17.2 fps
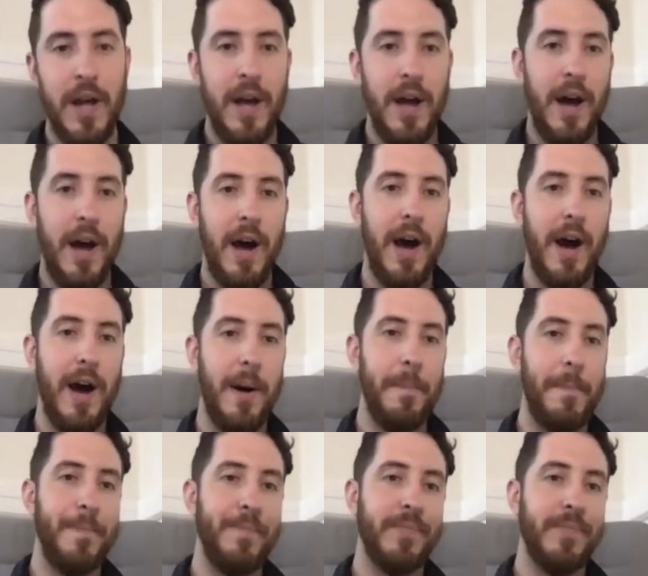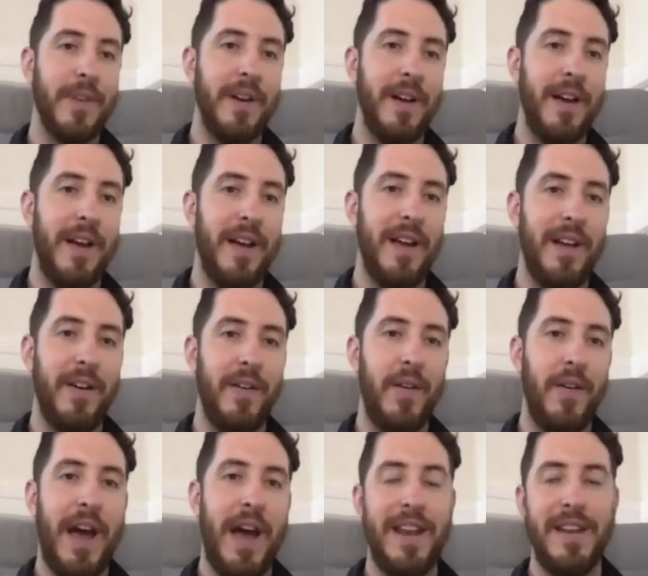
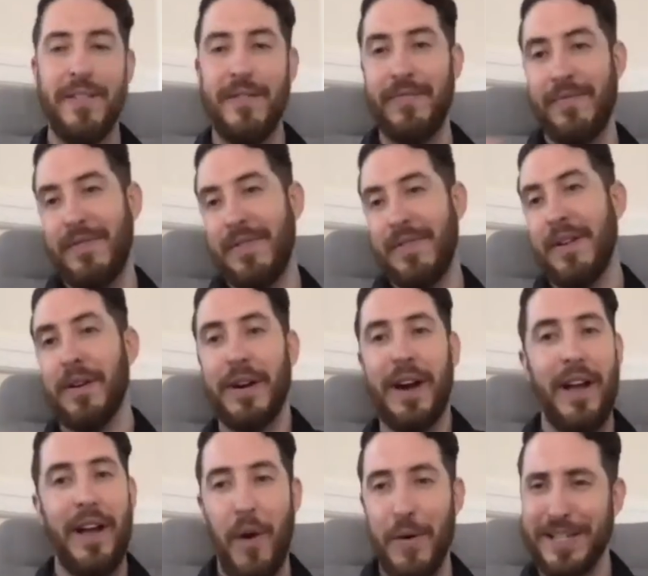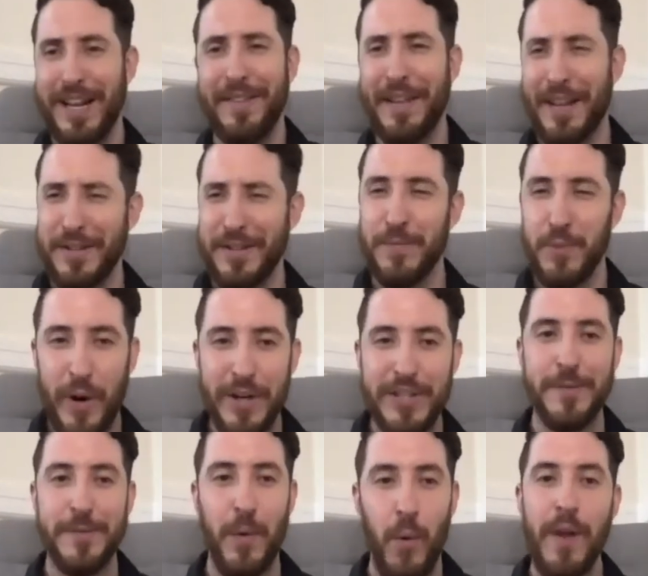And there are always kind of like some
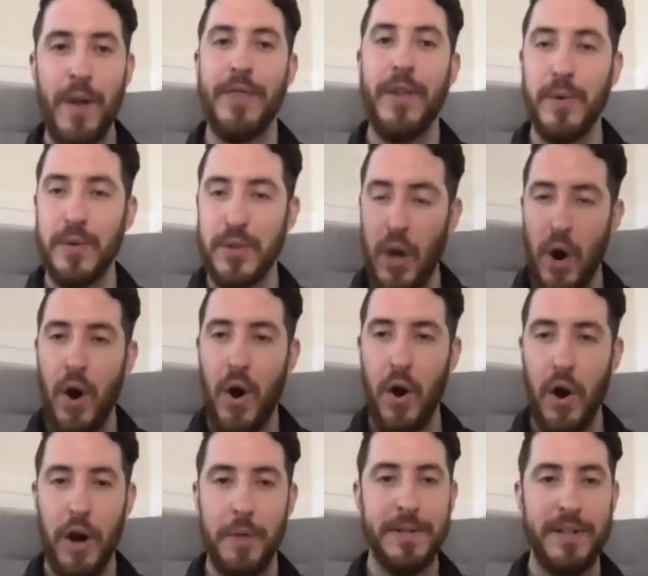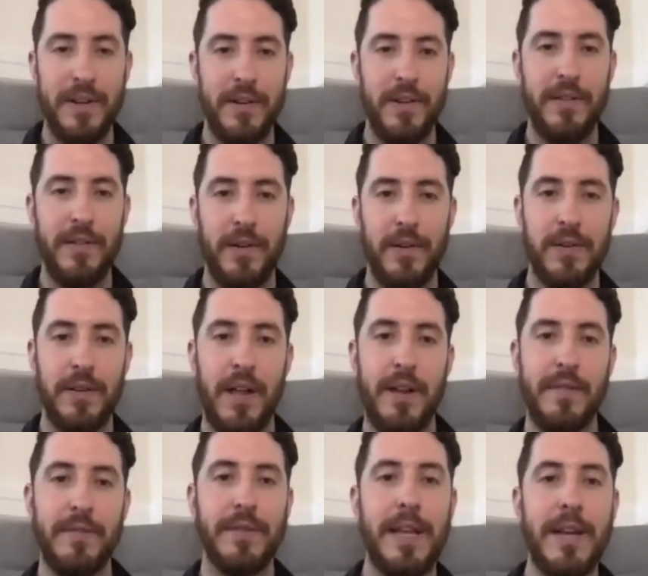questions about what those are, but there are a
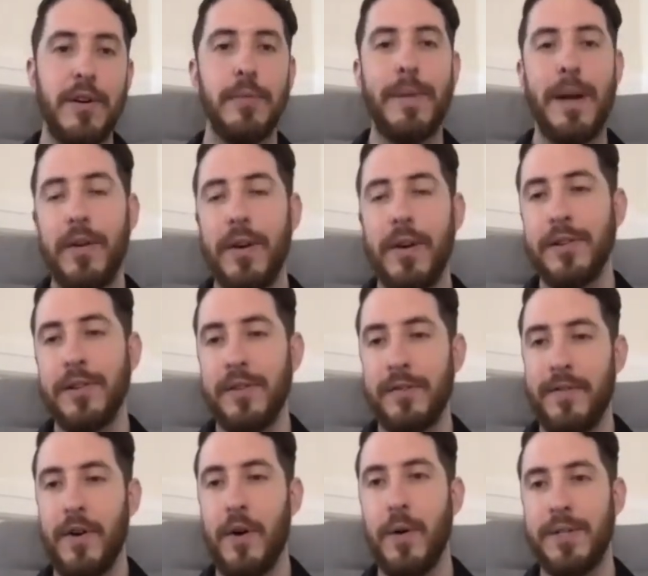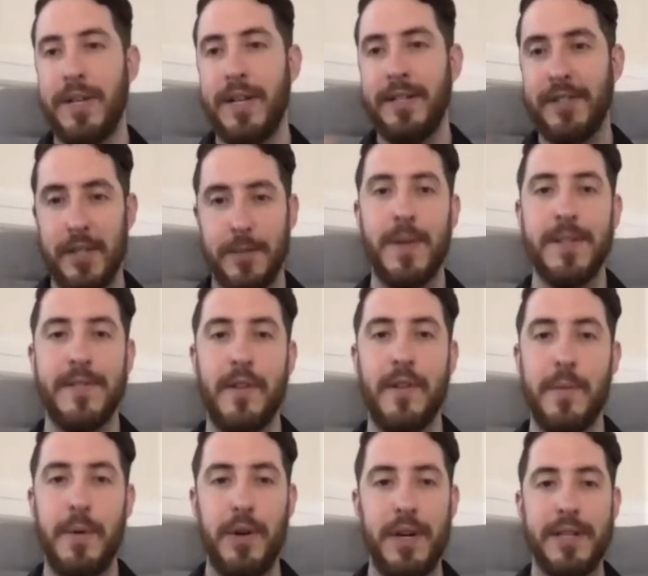lot of legal barriers to folks in sex positive
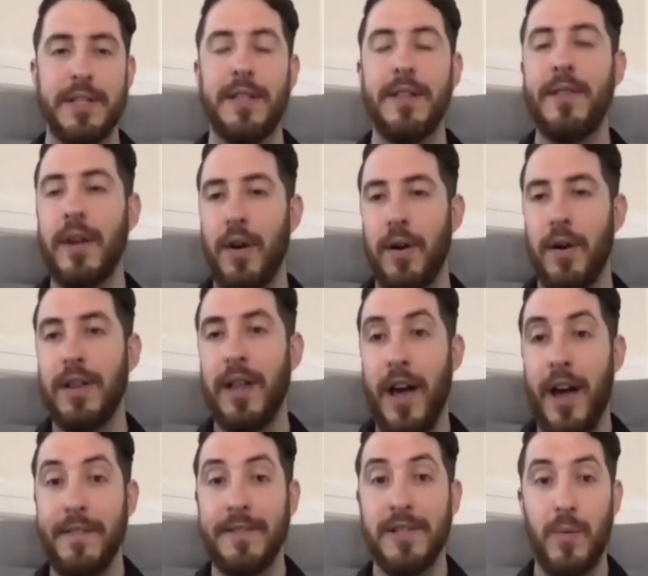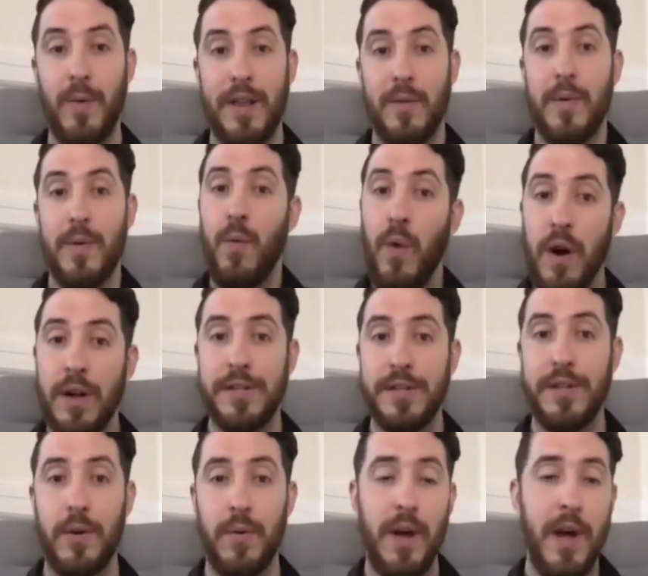communities living our lives the way that we want
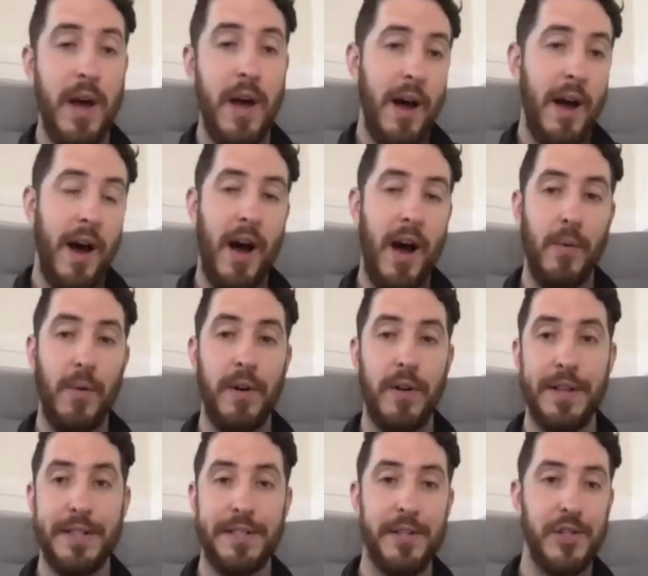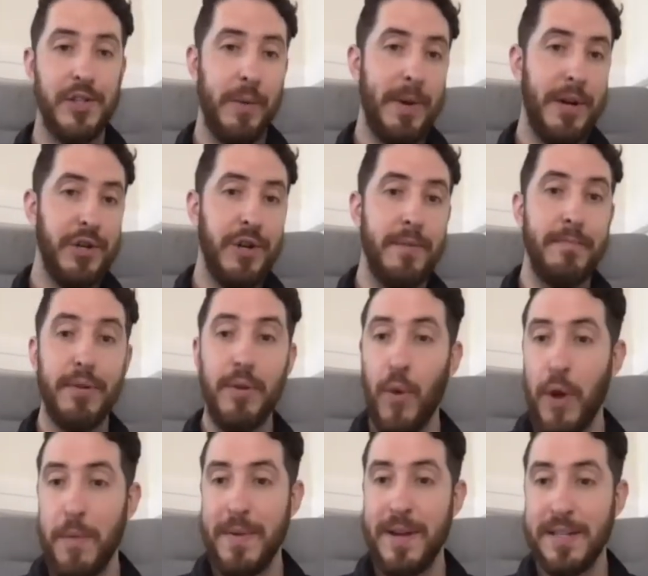to, whether that's discrimination in
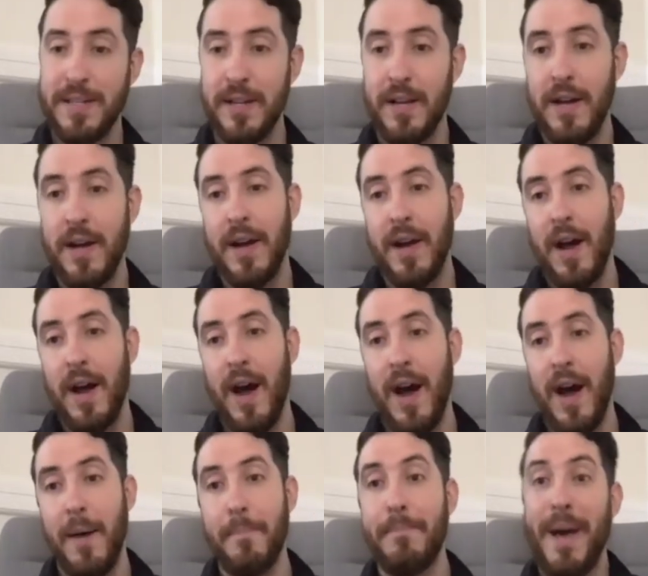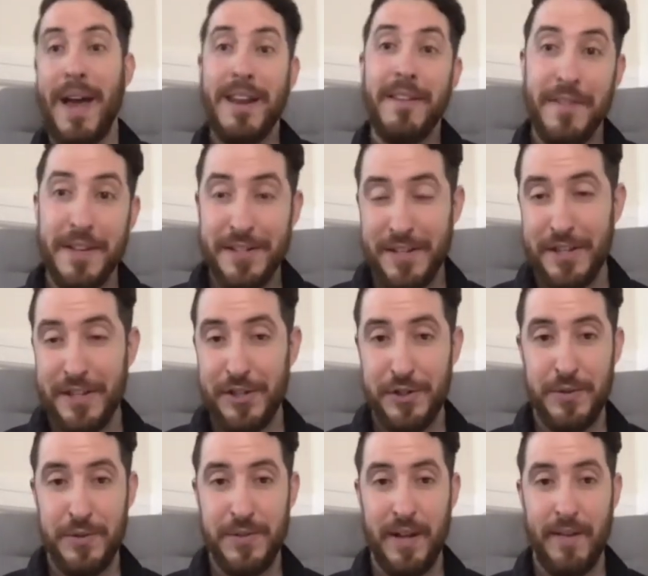employment, benefits
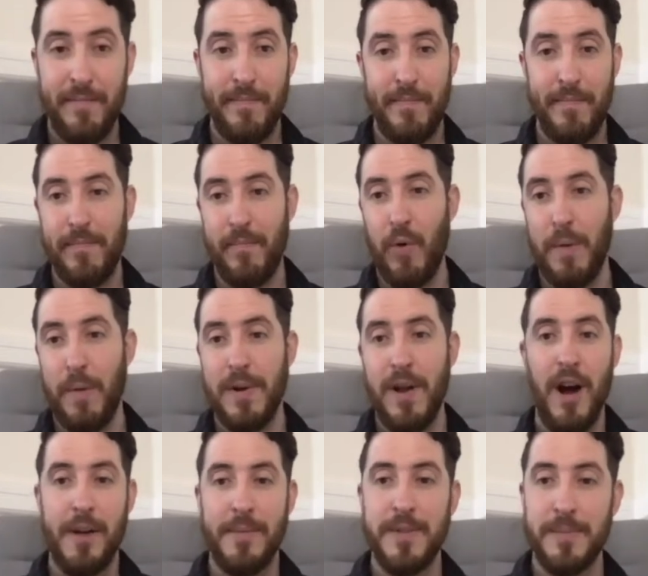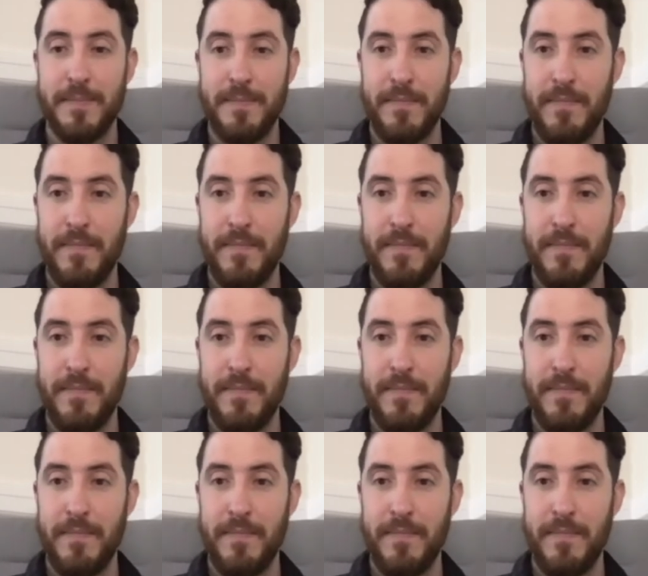issues that where monogamously